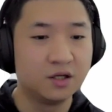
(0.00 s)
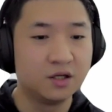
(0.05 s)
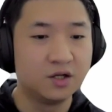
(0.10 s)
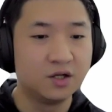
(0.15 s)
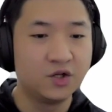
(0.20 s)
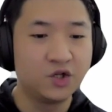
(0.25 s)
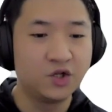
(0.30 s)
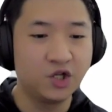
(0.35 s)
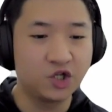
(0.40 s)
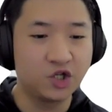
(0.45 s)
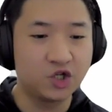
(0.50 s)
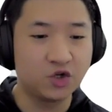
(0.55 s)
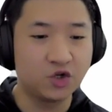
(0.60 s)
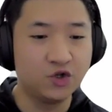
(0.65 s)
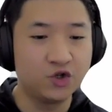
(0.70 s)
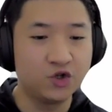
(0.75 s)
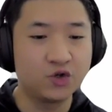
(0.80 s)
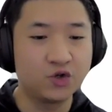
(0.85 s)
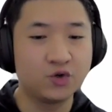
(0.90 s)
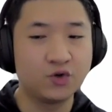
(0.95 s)
Search
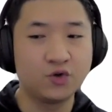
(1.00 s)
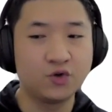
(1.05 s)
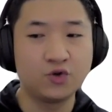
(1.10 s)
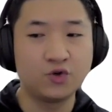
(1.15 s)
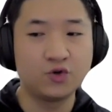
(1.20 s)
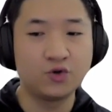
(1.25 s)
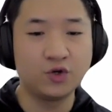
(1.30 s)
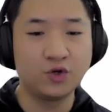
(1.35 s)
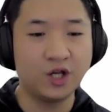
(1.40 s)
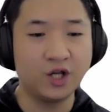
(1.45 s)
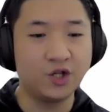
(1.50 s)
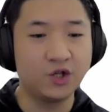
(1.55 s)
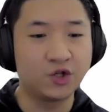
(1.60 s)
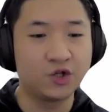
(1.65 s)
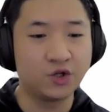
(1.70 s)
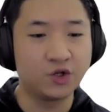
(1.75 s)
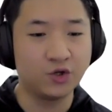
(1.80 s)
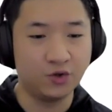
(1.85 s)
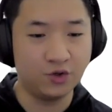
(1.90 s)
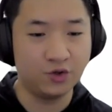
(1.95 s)
Console, and
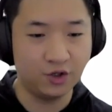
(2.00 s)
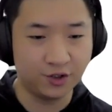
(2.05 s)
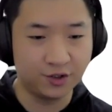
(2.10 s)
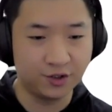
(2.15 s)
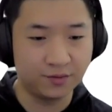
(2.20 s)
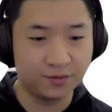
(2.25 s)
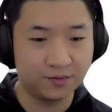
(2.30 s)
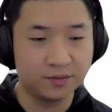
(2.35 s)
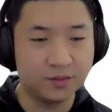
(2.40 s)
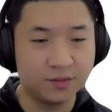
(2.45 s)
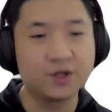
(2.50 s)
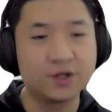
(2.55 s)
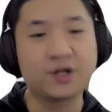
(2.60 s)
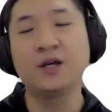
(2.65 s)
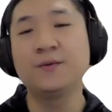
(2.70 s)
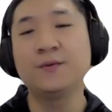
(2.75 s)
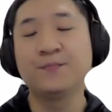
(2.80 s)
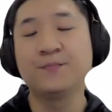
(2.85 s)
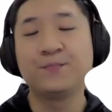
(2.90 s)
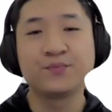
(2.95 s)
so on.
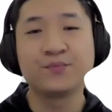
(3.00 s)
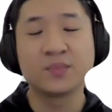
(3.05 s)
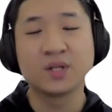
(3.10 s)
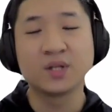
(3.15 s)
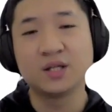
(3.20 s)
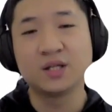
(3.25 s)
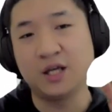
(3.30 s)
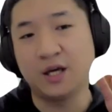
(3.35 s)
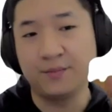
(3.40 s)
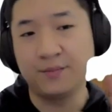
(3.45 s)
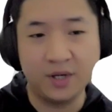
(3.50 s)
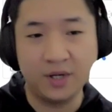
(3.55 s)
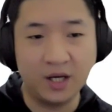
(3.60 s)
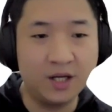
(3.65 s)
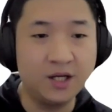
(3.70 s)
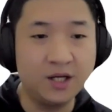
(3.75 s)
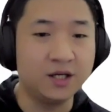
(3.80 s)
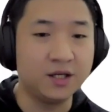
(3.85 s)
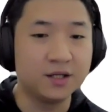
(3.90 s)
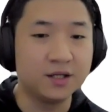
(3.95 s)
Okay, there are
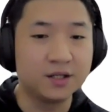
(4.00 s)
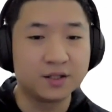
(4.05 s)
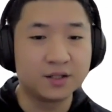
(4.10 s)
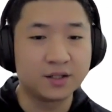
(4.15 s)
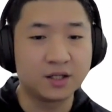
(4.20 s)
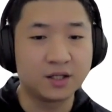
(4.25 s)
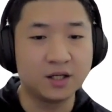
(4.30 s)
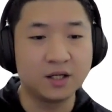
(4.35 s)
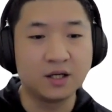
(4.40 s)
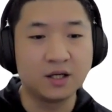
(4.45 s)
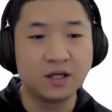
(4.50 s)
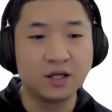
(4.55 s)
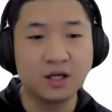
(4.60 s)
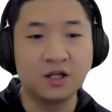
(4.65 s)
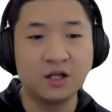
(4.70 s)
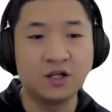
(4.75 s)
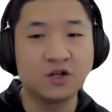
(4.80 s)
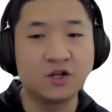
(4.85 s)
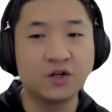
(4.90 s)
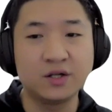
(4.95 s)
many. Okay,
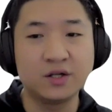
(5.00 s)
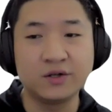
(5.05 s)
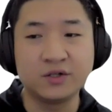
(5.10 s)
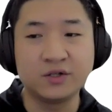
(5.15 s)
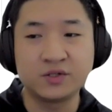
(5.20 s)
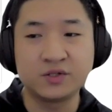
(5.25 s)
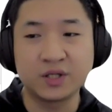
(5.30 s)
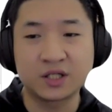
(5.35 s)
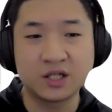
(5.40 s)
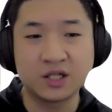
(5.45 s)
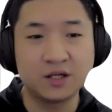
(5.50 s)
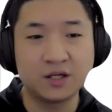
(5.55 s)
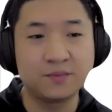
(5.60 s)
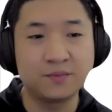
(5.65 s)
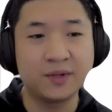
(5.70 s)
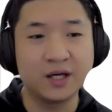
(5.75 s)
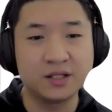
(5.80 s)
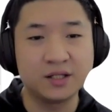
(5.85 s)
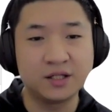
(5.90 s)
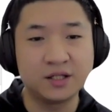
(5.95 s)
it's not restricted
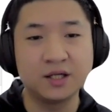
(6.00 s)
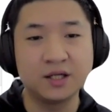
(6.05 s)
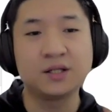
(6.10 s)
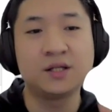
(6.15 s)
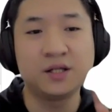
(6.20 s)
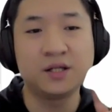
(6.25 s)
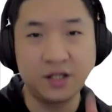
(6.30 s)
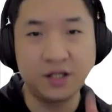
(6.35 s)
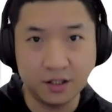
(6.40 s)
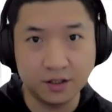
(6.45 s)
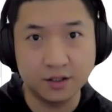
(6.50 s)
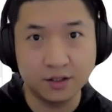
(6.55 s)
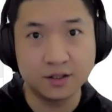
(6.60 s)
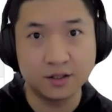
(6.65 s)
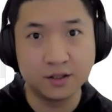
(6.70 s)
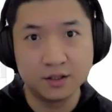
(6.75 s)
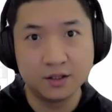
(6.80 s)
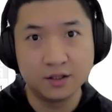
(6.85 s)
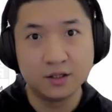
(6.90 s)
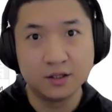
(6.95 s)
by just here,
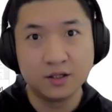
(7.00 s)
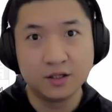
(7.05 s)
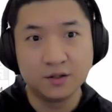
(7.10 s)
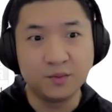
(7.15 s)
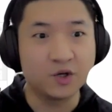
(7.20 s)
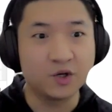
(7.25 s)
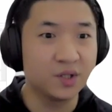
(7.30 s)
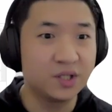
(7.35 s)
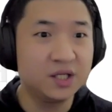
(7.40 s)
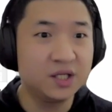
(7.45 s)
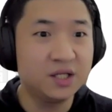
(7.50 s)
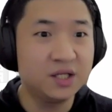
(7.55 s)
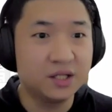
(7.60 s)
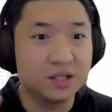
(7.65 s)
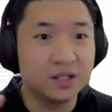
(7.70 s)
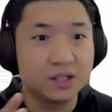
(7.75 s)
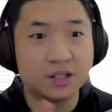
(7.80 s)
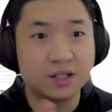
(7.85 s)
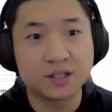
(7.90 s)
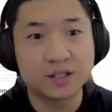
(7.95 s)
because this
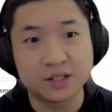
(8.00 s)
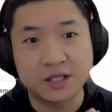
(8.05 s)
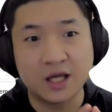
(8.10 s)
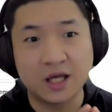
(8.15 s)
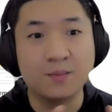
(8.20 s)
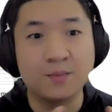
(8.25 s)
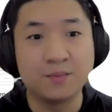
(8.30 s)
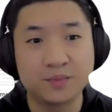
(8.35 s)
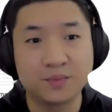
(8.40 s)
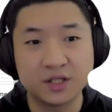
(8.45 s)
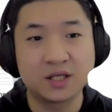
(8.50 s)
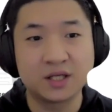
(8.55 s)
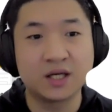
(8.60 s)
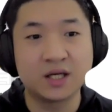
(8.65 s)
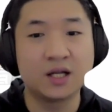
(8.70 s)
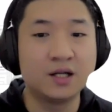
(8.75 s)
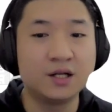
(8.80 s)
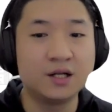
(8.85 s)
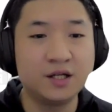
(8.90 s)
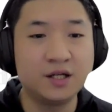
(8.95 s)
is just a template
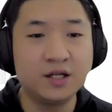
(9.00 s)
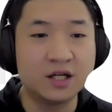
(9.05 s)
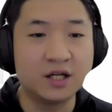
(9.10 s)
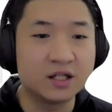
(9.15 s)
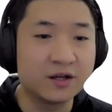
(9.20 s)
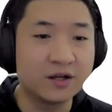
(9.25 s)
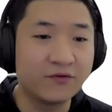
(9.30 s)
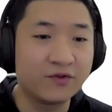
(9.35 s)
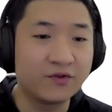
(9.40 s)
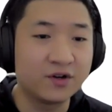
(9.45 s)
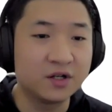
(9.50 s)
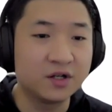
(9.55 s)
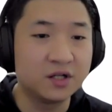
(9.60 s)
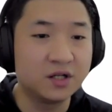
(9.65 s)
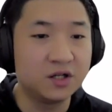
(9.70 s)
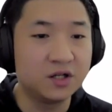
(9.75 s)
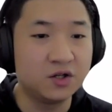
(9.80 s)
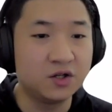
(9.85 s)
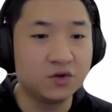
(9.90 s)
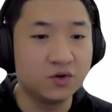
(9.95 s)
gallery, and
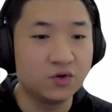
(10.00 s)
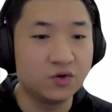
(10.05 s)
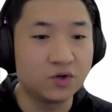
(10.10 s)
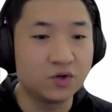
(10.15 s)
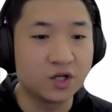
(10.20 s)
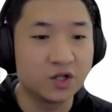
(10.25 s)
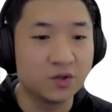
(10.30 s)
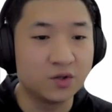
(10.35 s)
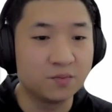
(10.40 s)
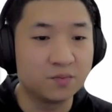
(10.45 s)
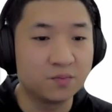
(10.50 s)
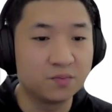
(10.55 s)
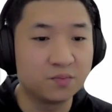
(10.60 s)
definitely you can